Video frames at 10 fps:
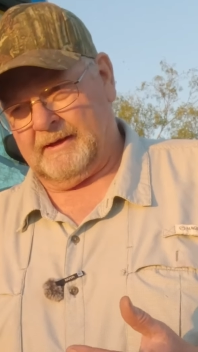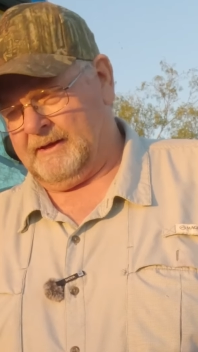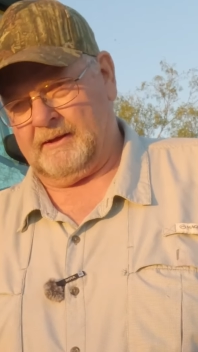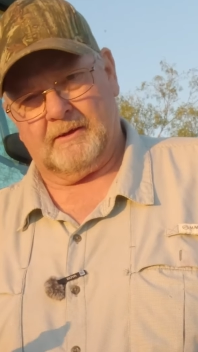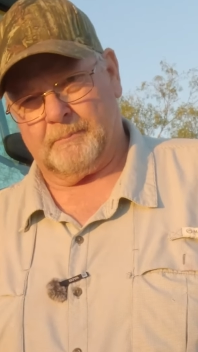
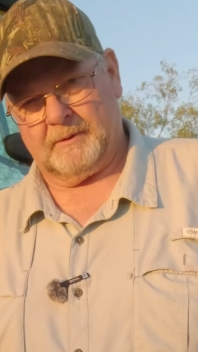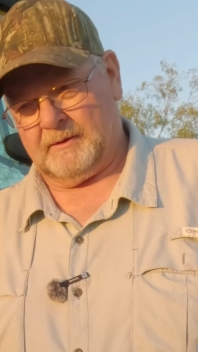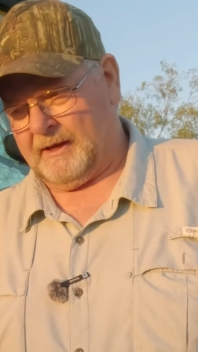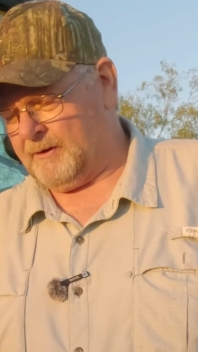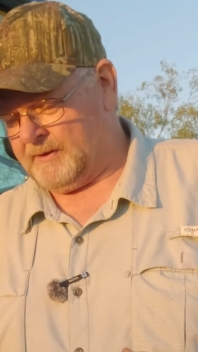any
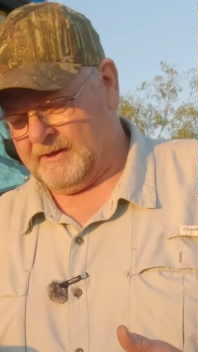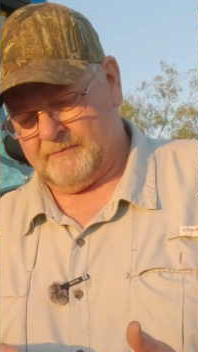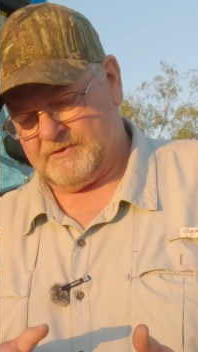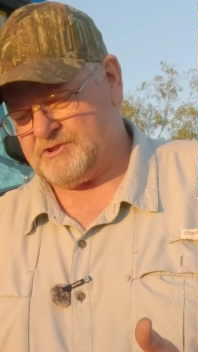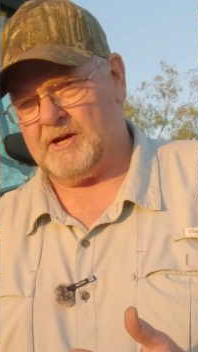company. I don't care
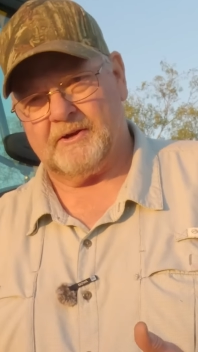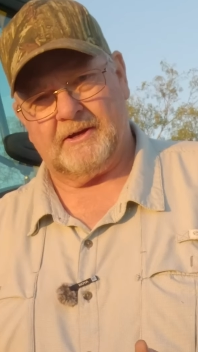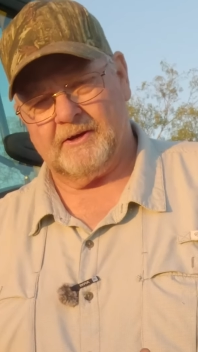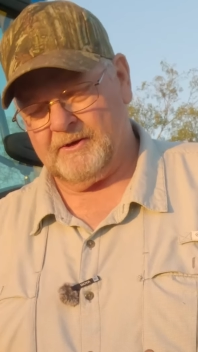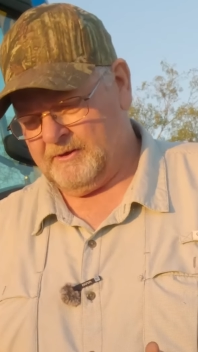if it's John
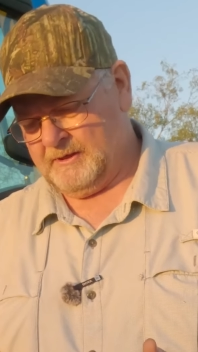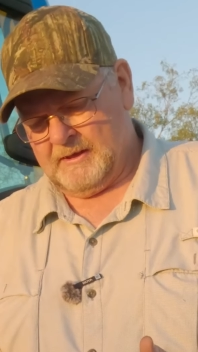Deere.